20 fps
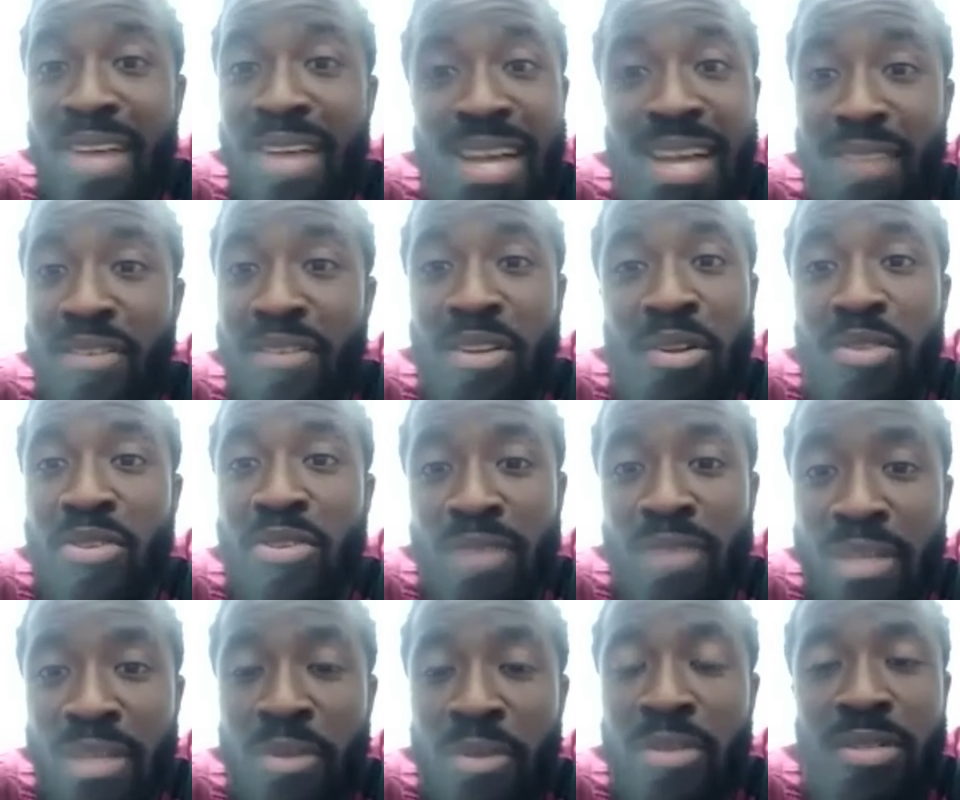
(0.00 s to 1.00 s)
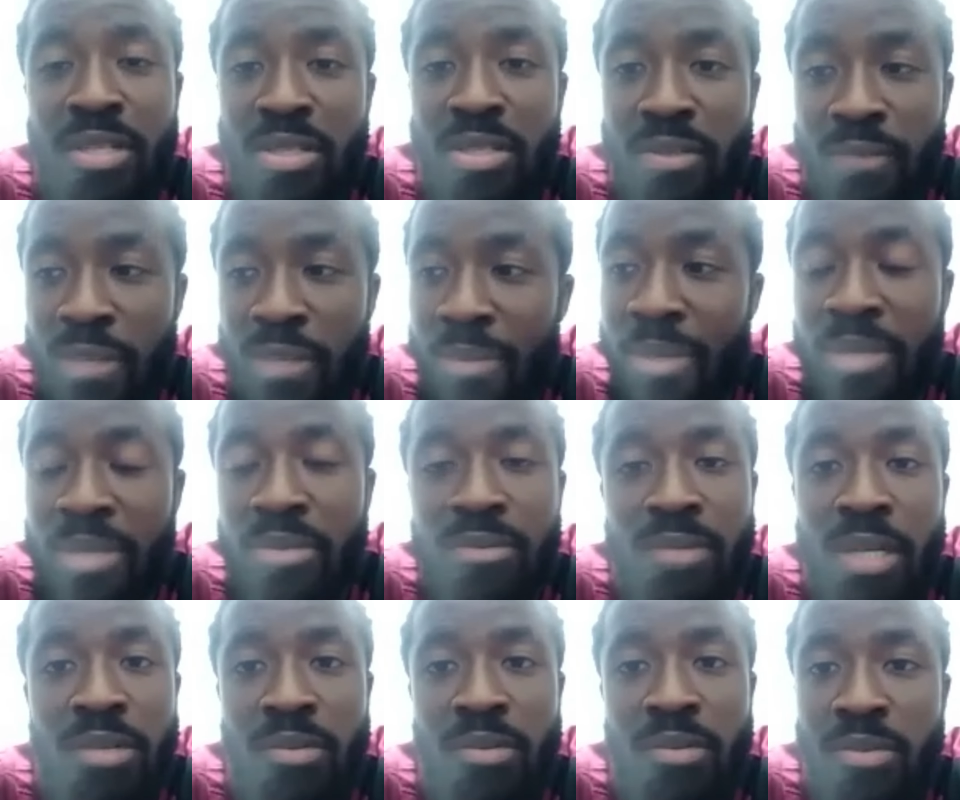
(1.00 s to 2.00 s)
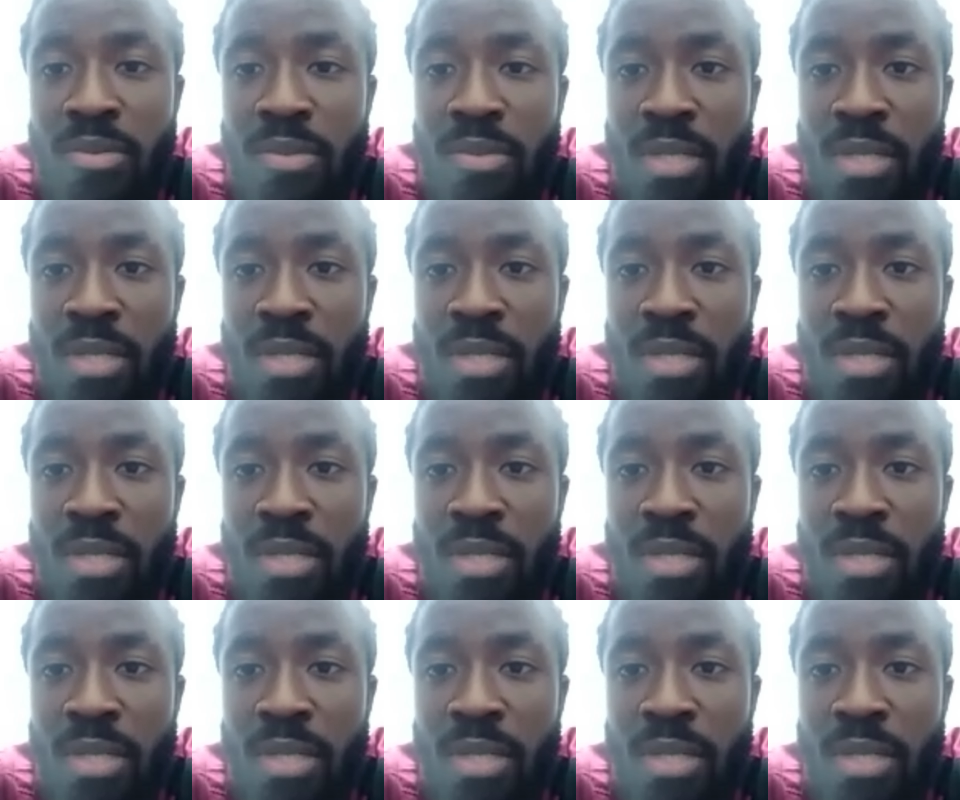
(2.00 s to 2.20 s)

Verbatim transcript: I have a lot of them. Hundreds of them. I don't. I don't.